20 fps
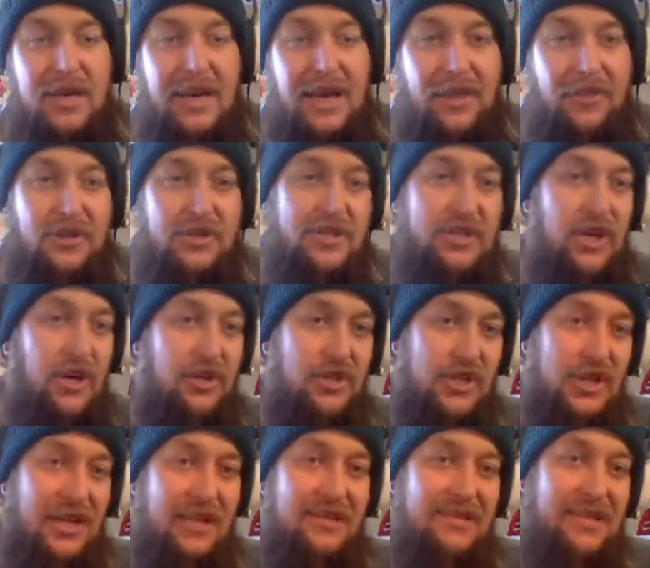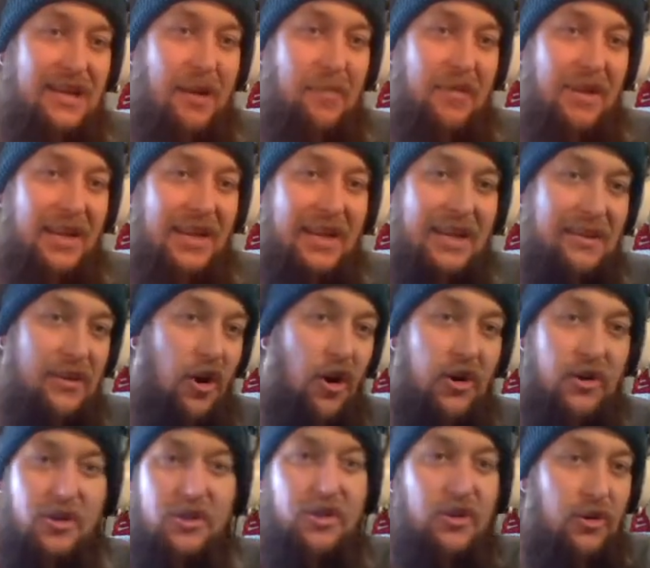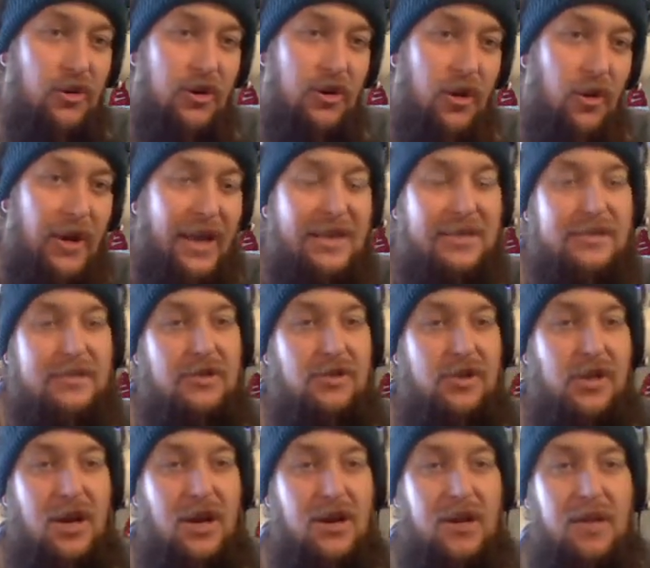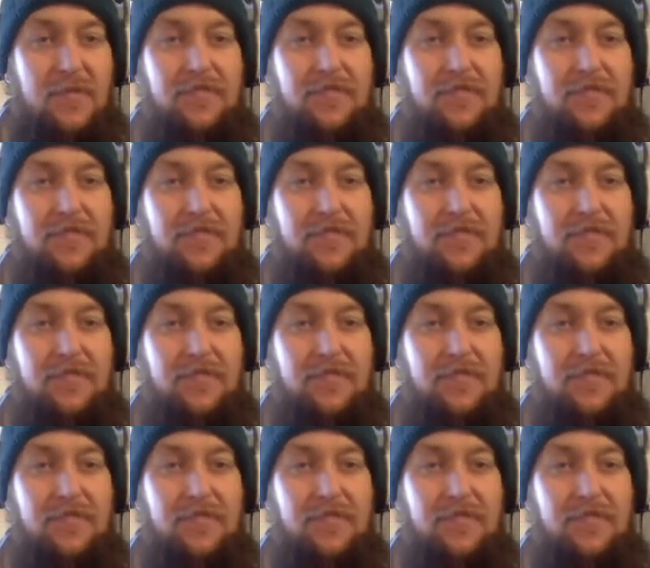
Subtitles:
And there's no chance that I'm going to get the Articuno as the shiny.